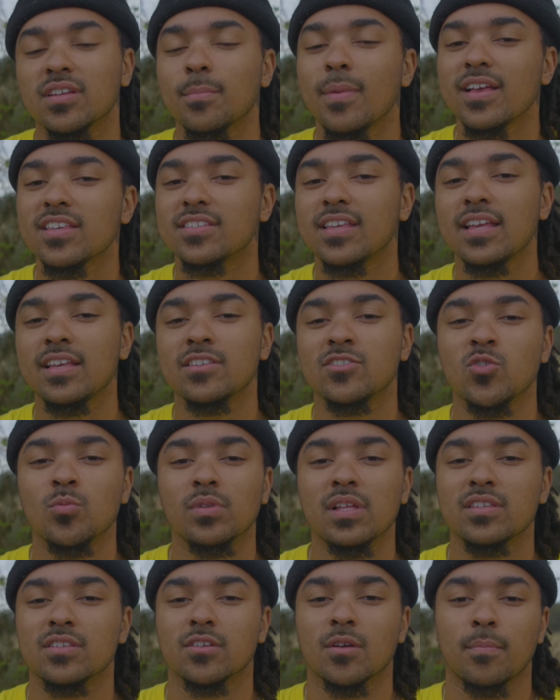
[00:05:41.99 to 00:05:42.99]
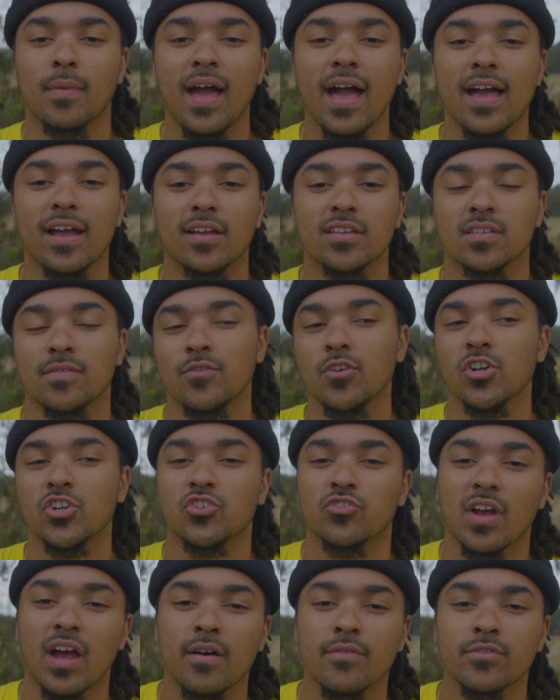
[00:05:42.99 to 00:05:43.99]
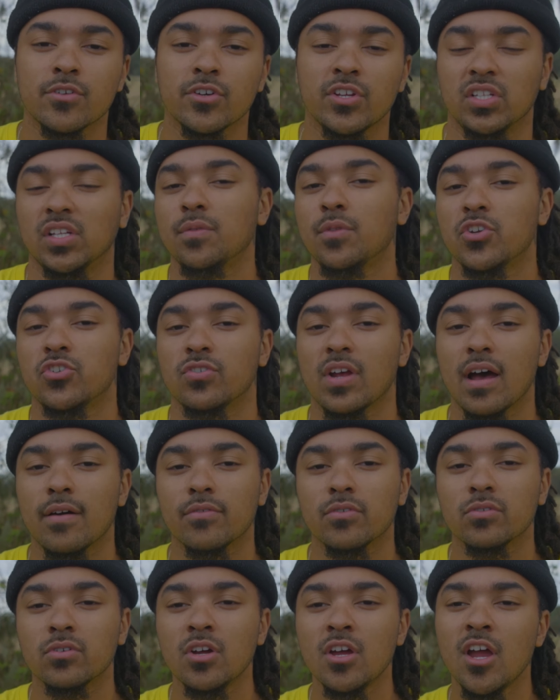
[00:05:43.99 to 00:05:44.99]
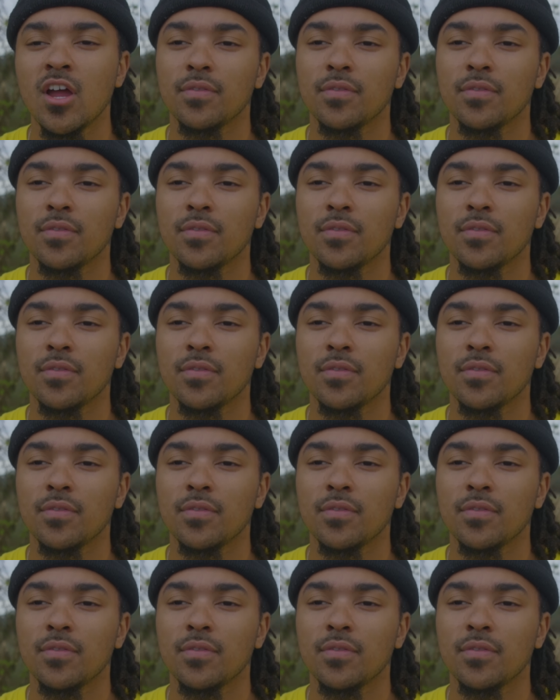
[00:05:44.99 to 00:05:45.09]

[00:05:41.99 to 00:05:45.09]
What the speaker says: I'm not saying zoom lenses are bad, because if you're a traveler and you love to travel,